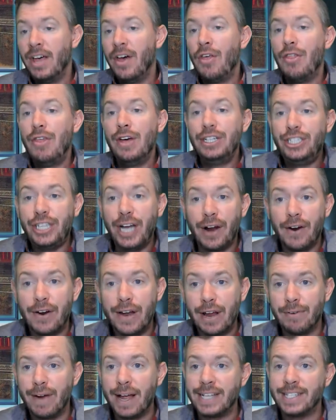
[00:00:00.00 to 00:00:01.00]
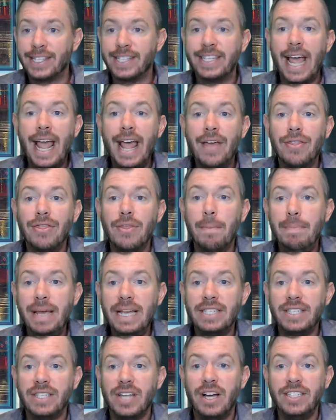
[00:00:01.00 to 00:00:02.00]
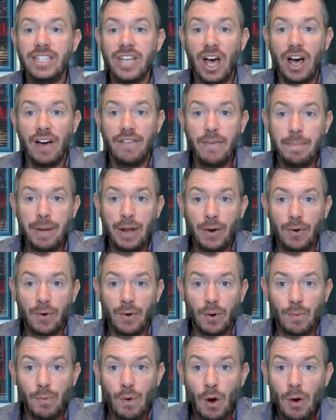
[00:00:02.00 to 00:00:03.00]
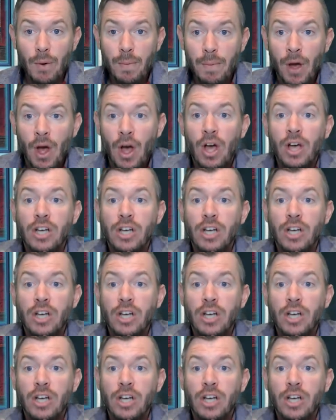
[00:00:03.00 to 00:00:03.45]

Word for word: the chariot races, and the beast hunts of imperial Rome